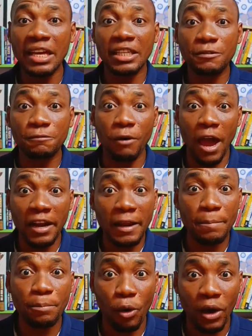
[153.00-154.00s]
It's
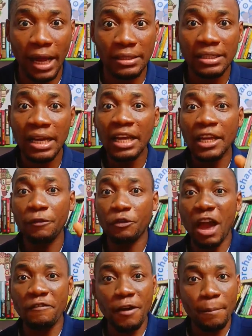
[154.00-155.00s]
very important. If
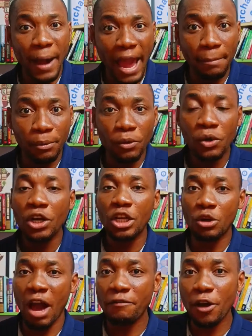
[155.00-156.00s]
you have a Bible,
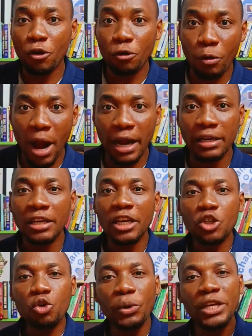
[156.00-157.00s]
you have a Quran,
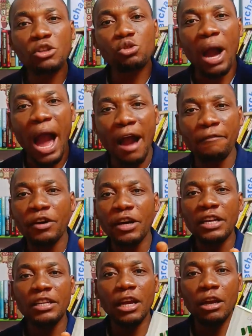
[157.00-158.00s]
you will need to have
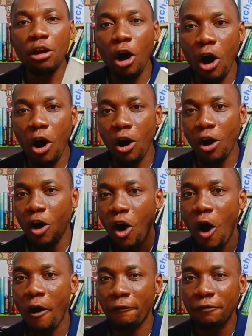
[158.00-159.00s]
the law
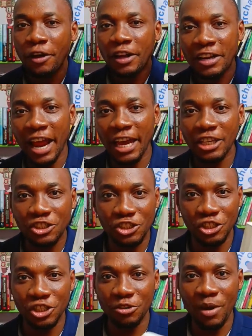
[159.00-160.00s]
of
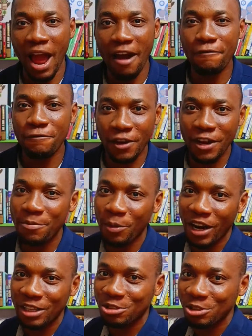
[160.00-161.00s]
Nigeria. Very
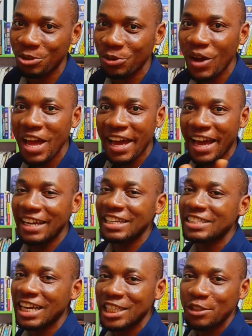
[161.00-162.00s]
important to you.
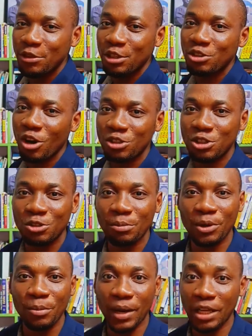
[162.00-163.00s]
Kindly share this video to all social
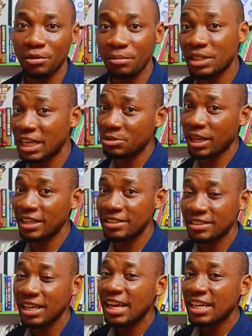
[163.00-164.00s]
media platforms and to at
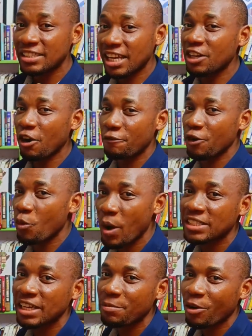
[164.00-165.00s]
least 10 of your
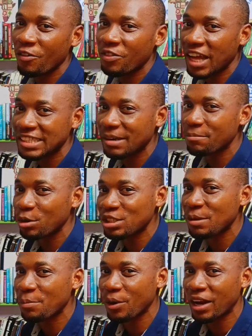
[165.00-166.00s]
WhatsApp contacts. And
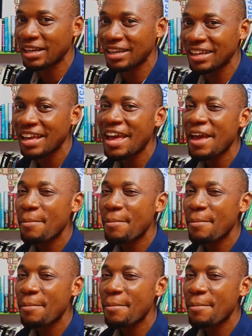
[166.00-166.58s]
most importantly,